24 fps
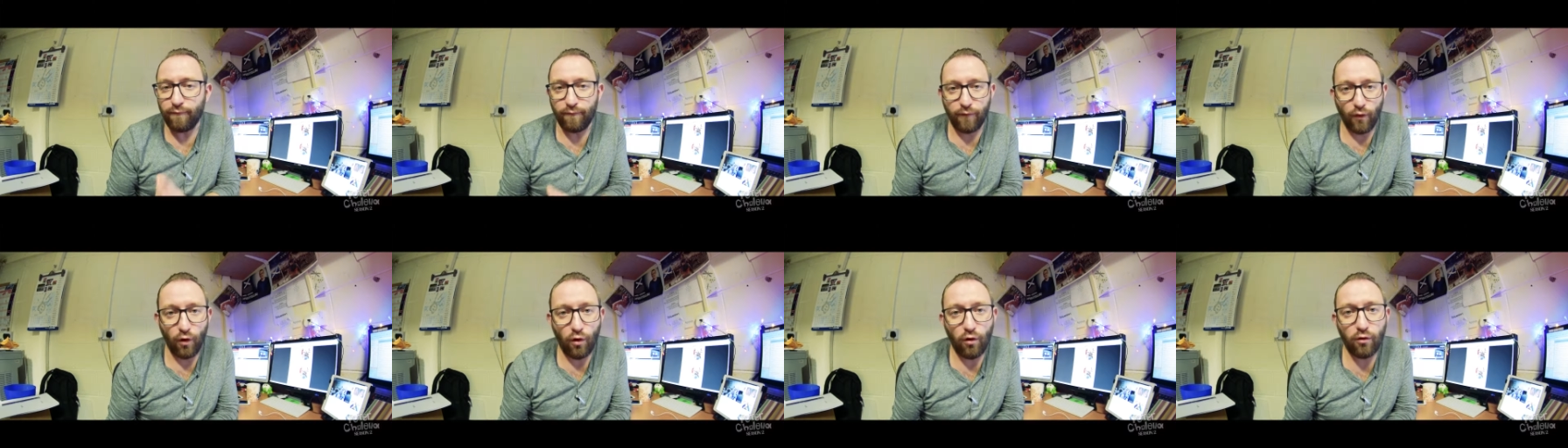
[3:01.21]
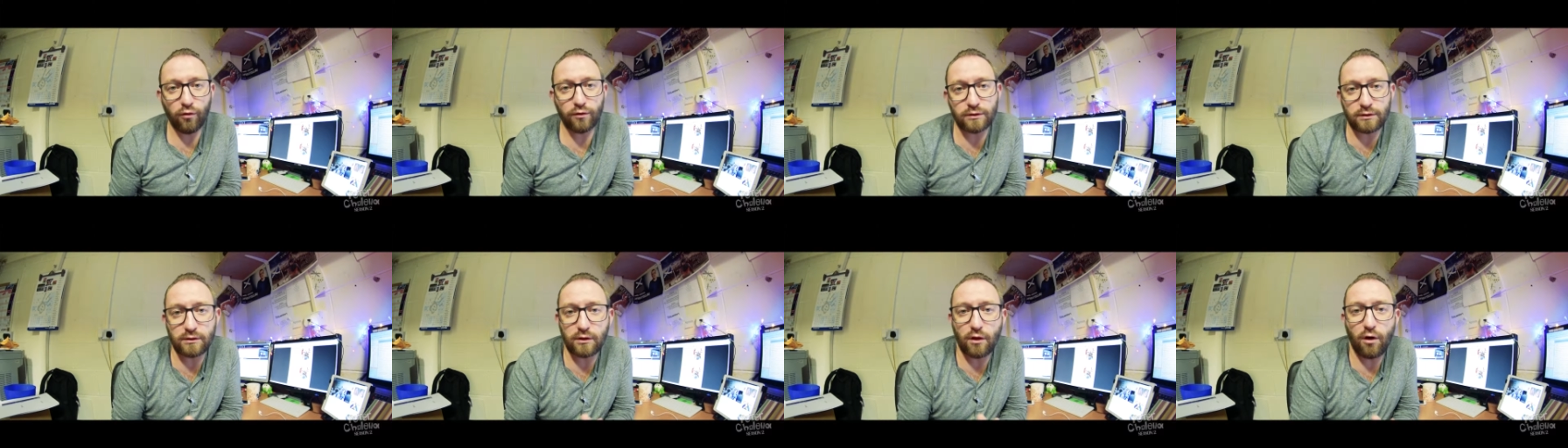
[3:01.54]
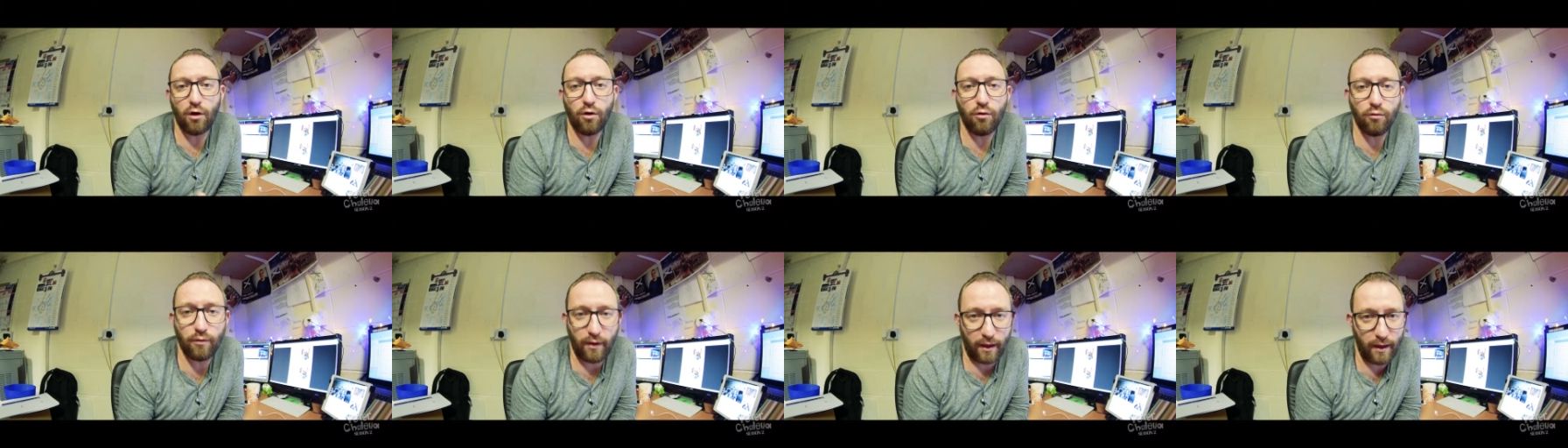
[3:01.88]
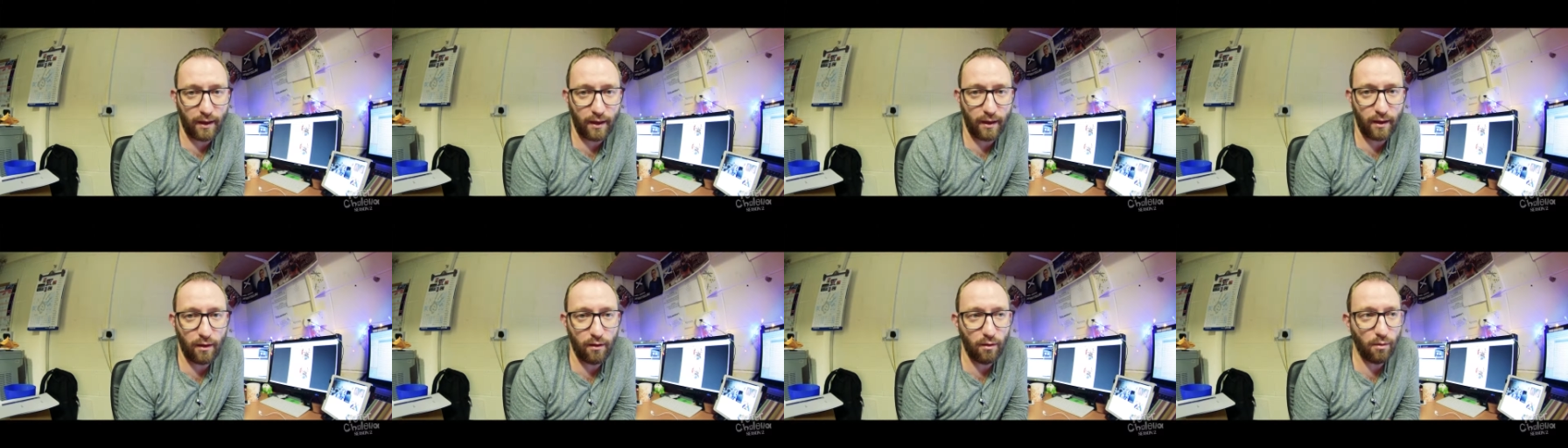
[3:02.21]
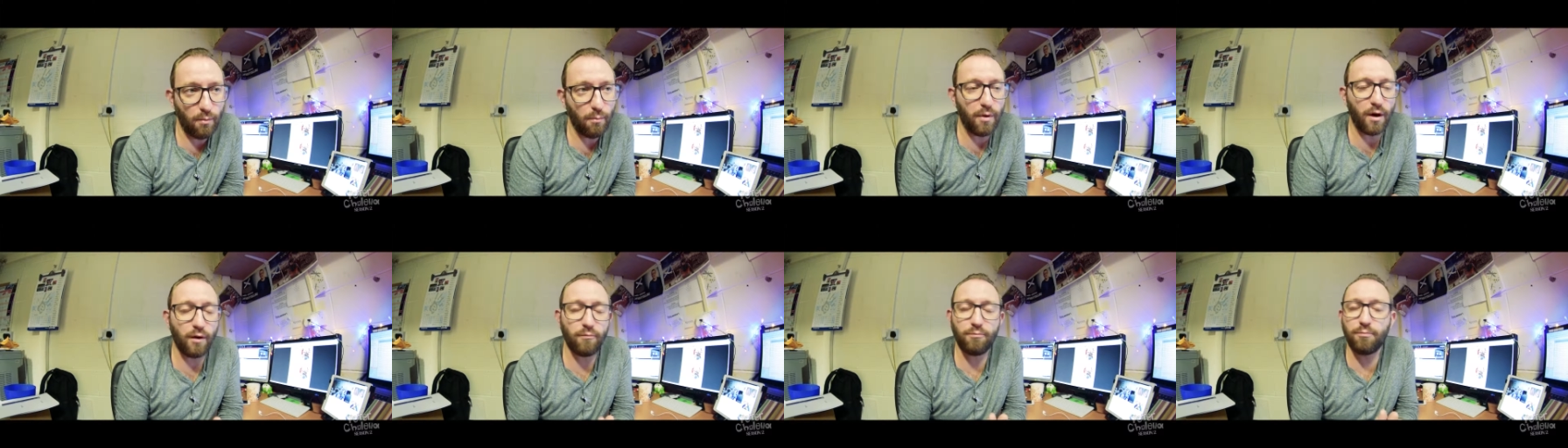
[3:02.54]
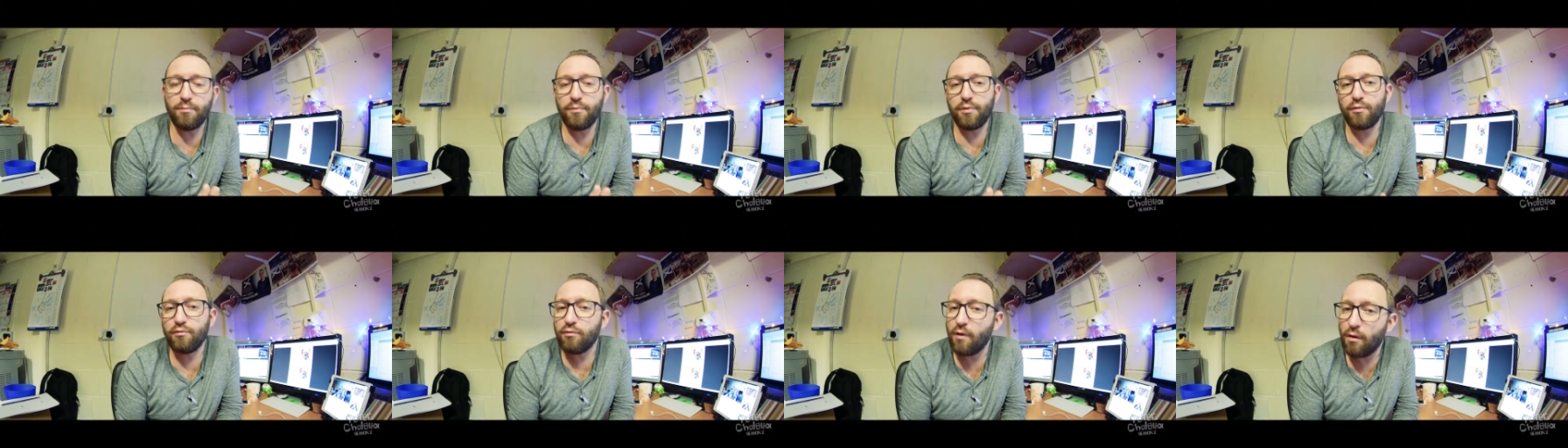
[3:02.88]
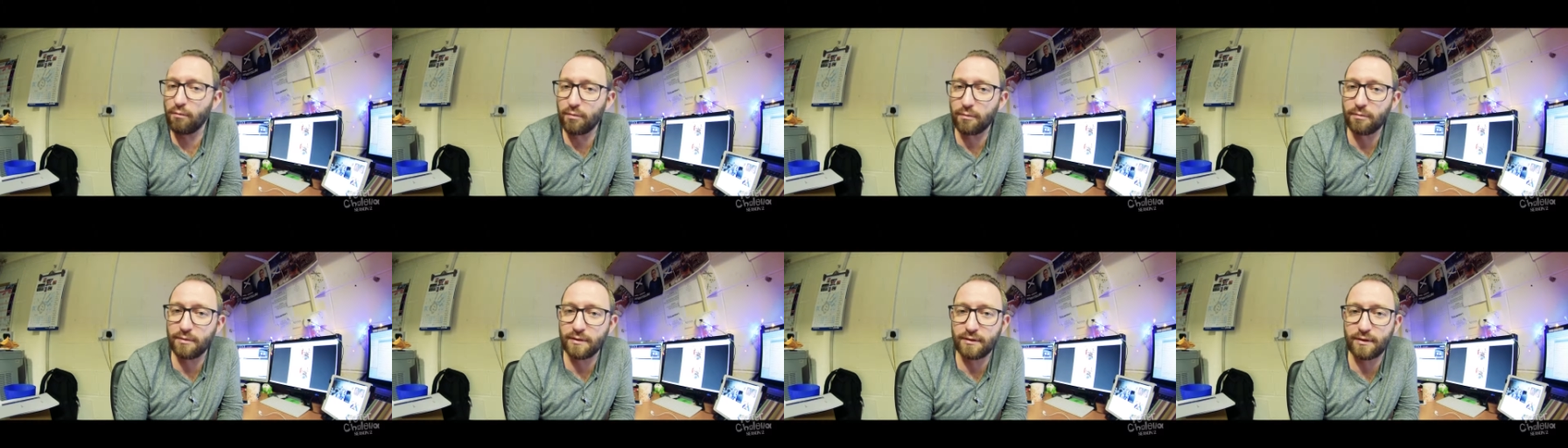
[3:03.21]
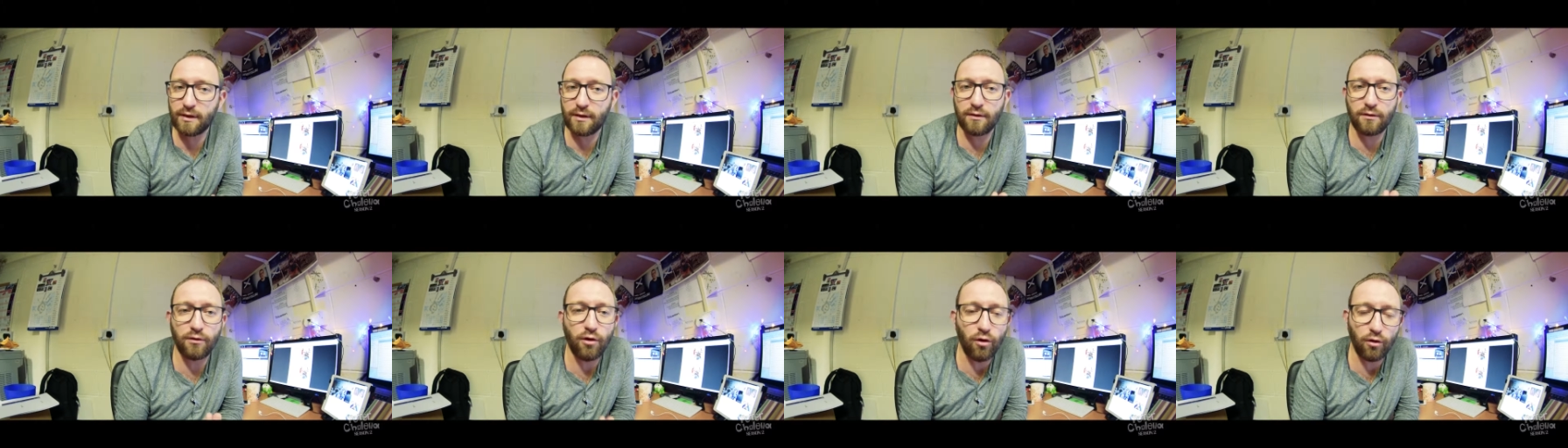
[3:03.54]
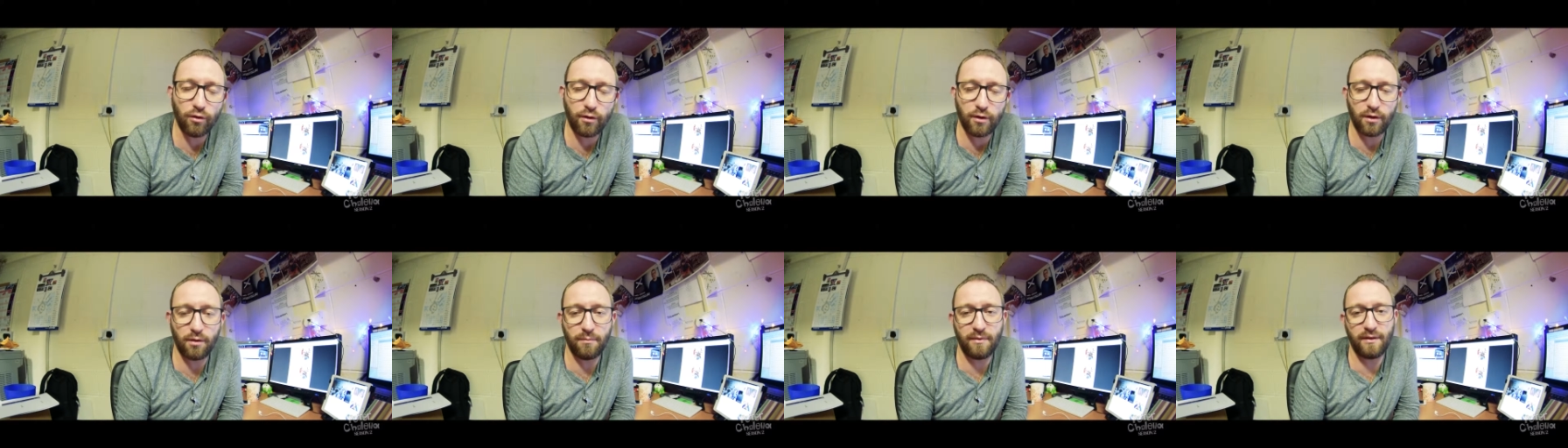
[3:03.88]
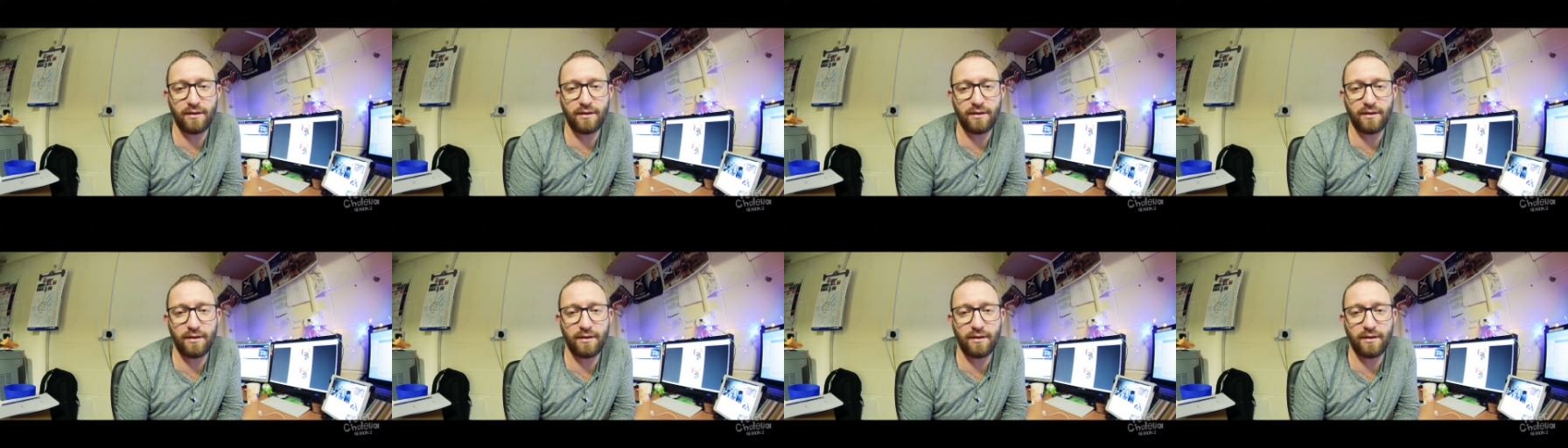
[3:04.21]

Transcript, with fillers: vlogs okay but probably they're not gonna